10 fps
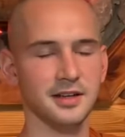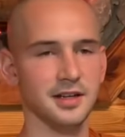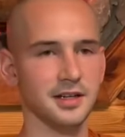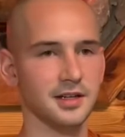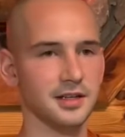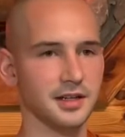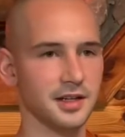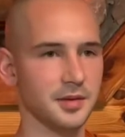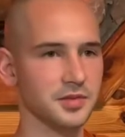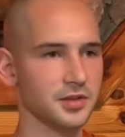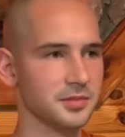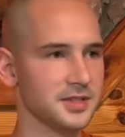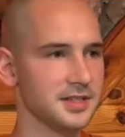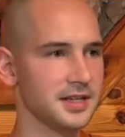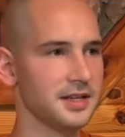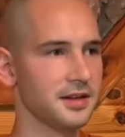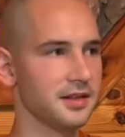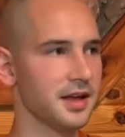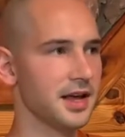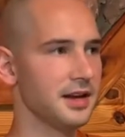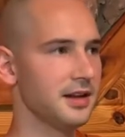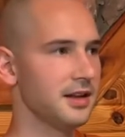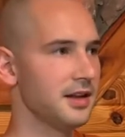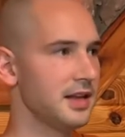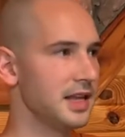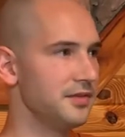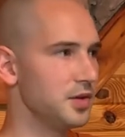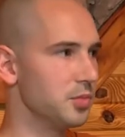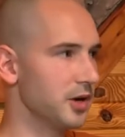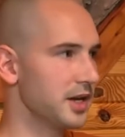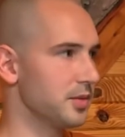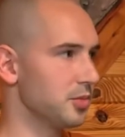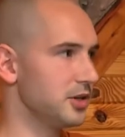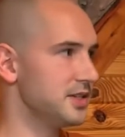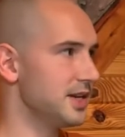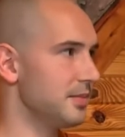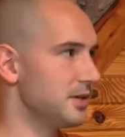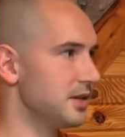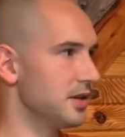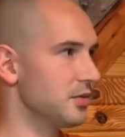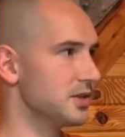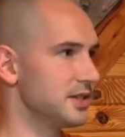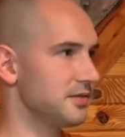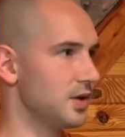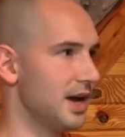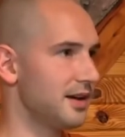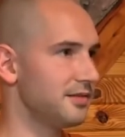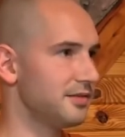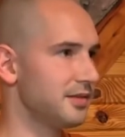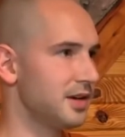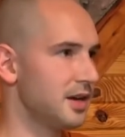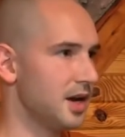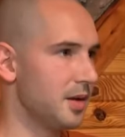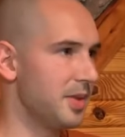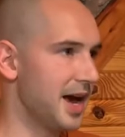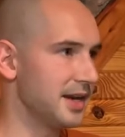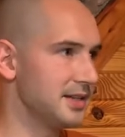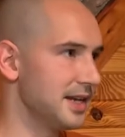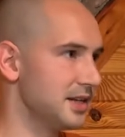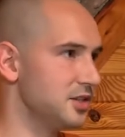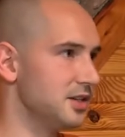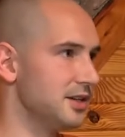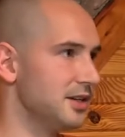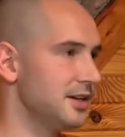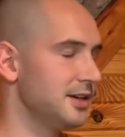It comes from seeing that if you break a precept, in other words, if you have a bad intention,